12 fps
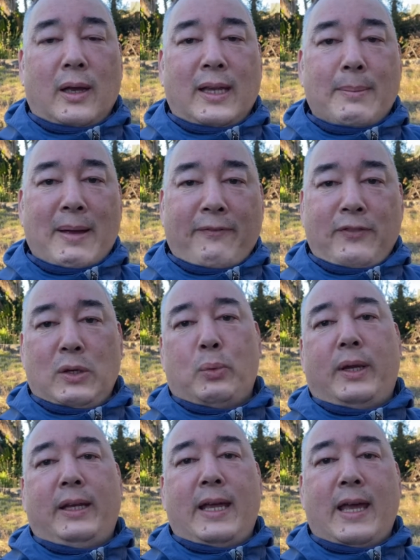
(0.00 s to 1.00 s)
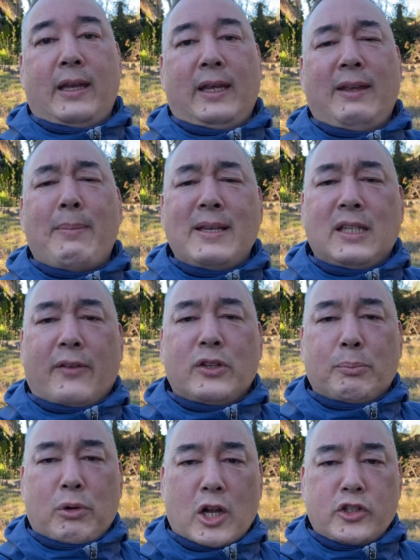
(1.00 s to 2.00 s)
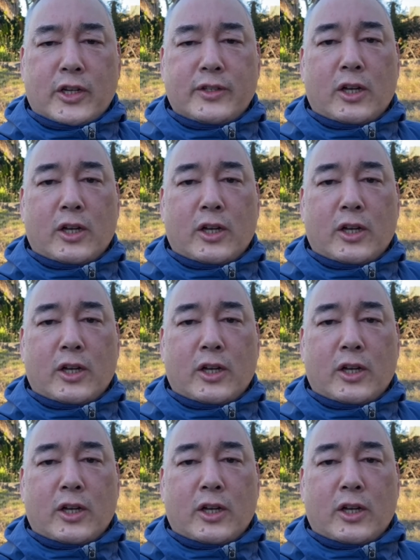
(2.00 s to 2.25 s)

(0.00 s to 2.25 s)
get my feet wet again and give myself some projects.